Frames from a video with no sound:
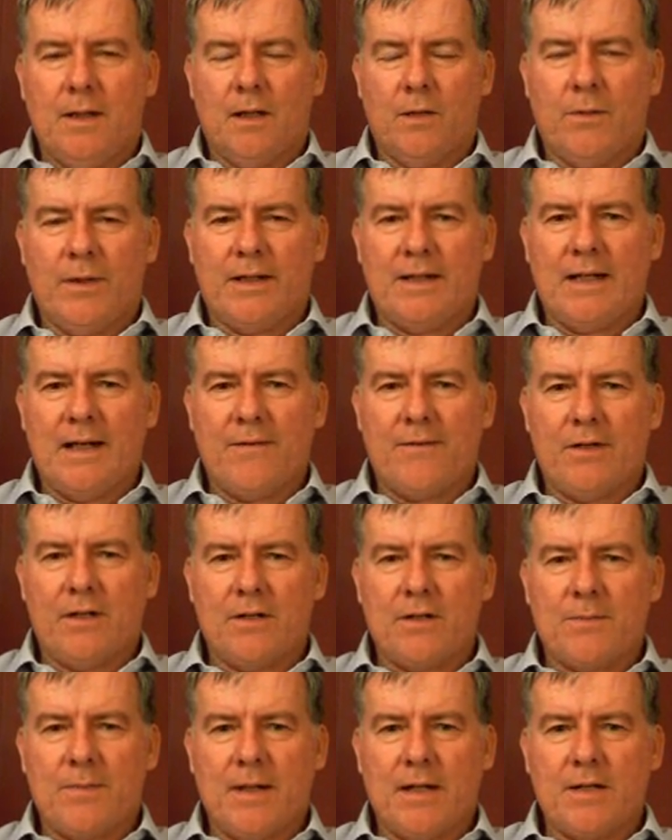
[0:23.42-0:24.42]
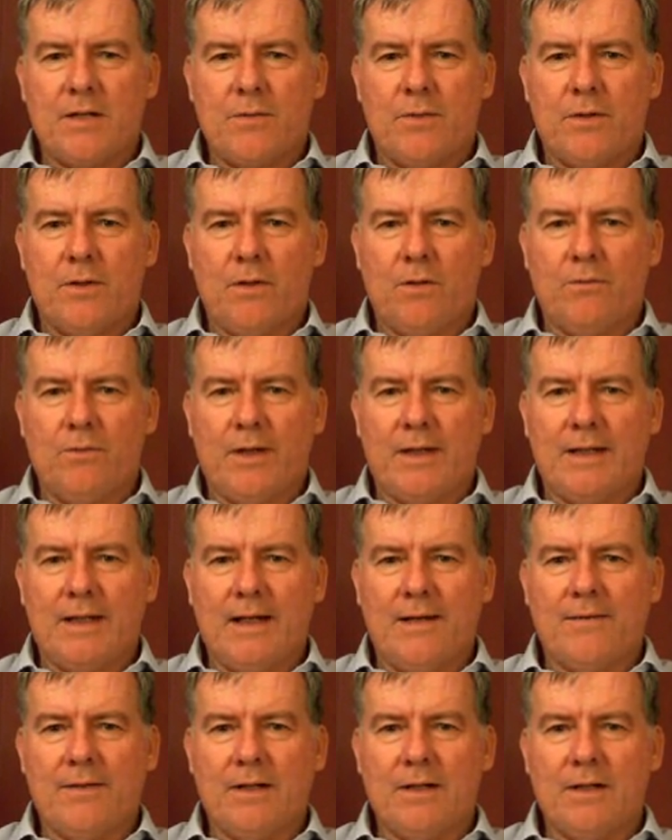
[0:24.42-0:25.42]
rent covenant as opposed to a non-rent
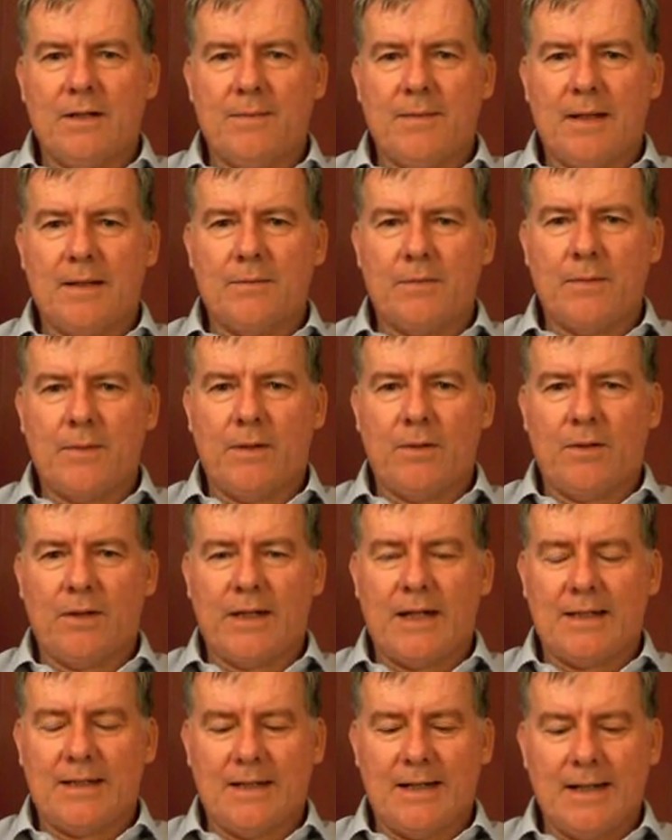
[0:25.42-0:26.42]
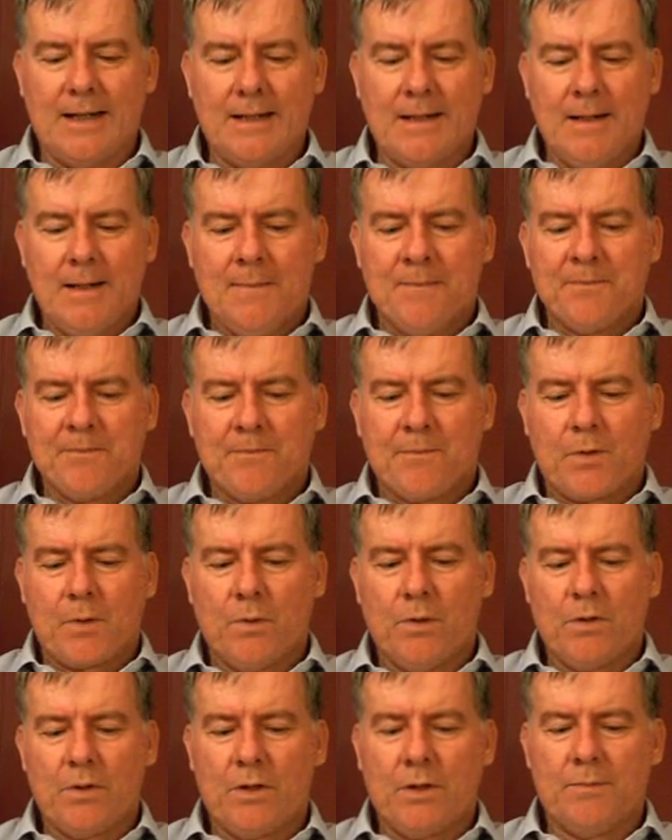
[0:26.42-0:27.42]
covenant, but we won't look at that today.
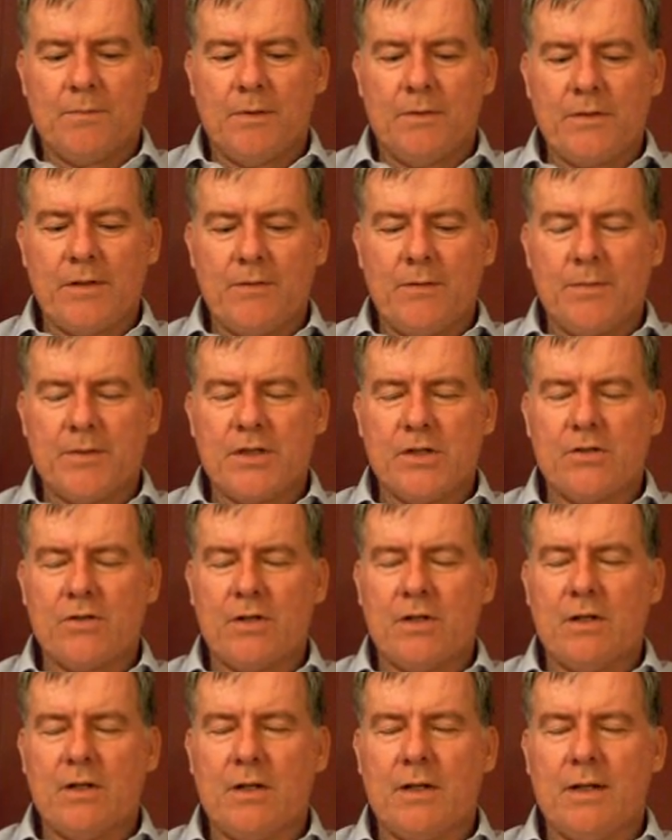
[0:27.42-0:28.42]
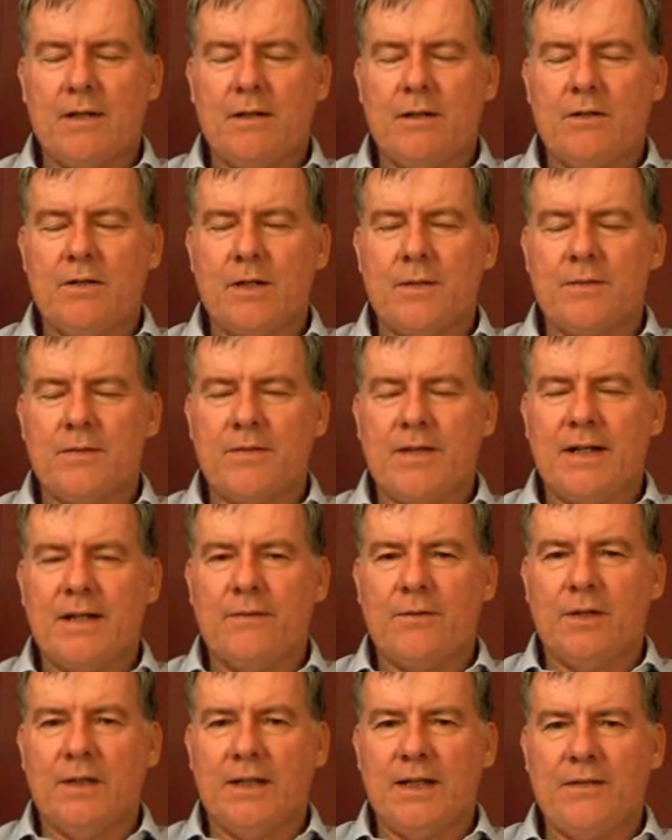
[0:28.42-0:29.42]
We'll look at the general position in terms of getting
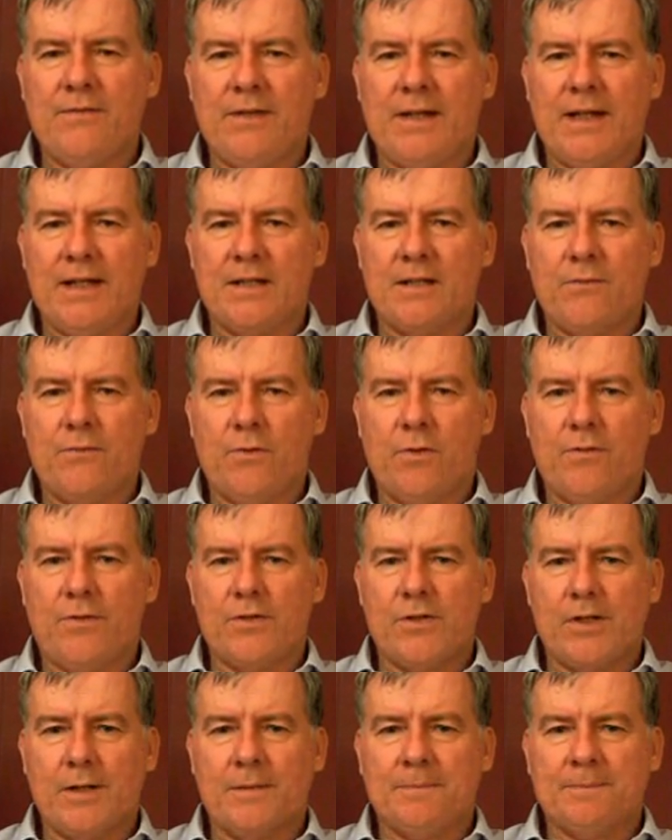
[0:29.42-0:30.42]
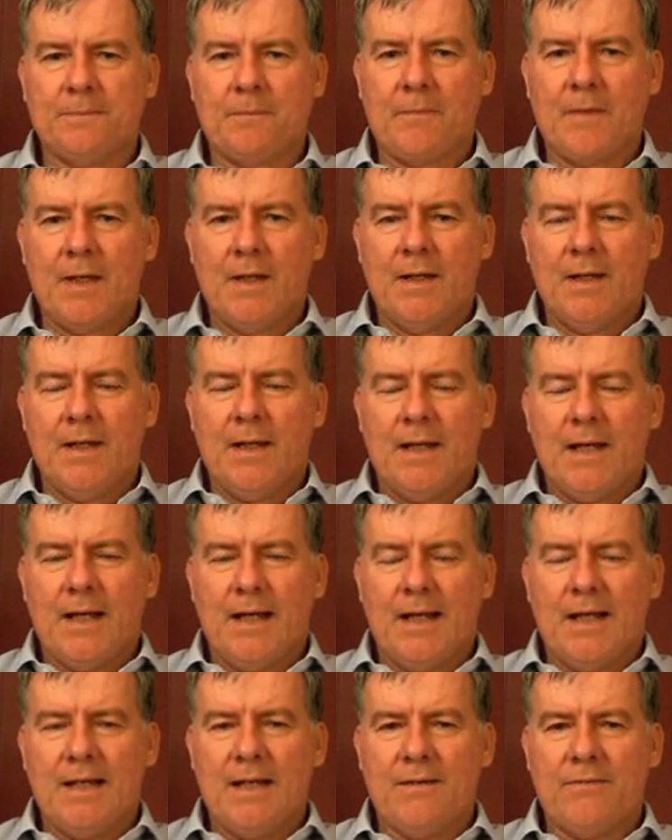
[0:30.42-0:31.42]
relief against forfeiture
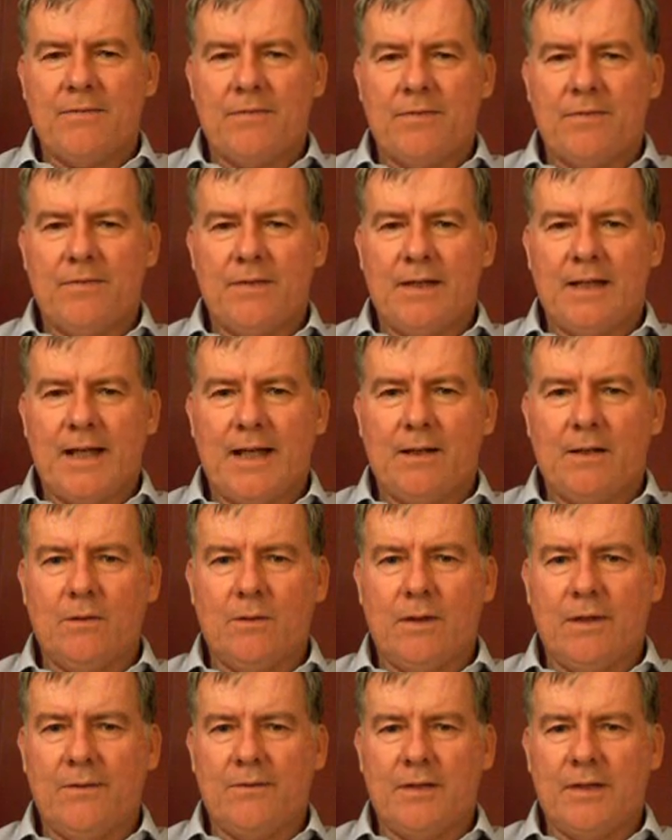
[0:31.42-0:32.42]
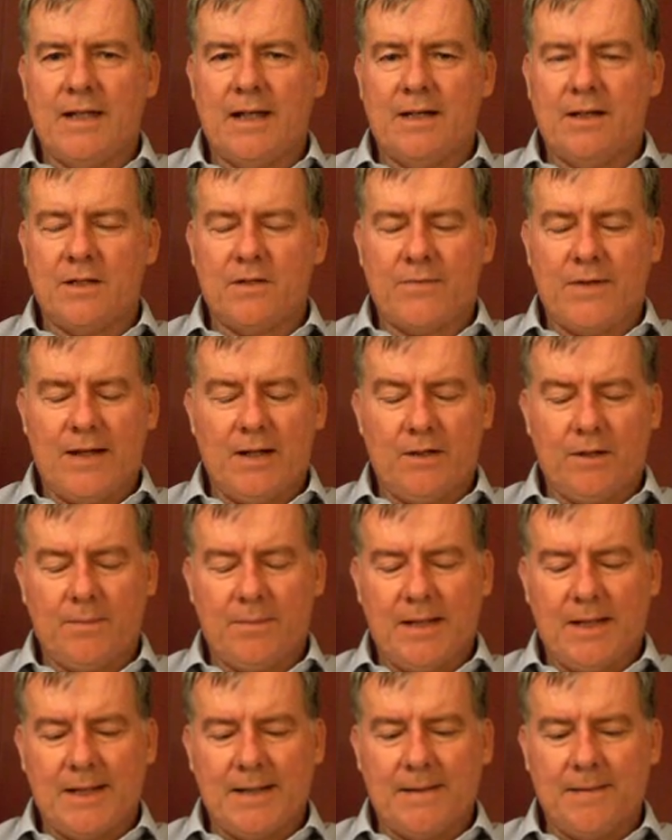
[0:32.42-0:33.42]
if the tenant has failed to
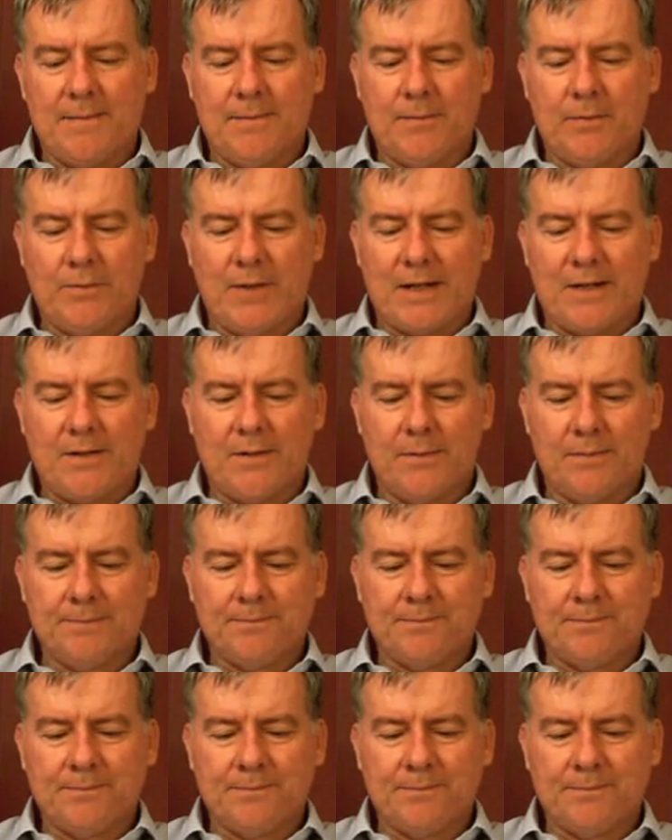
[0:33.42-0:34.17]
pay rent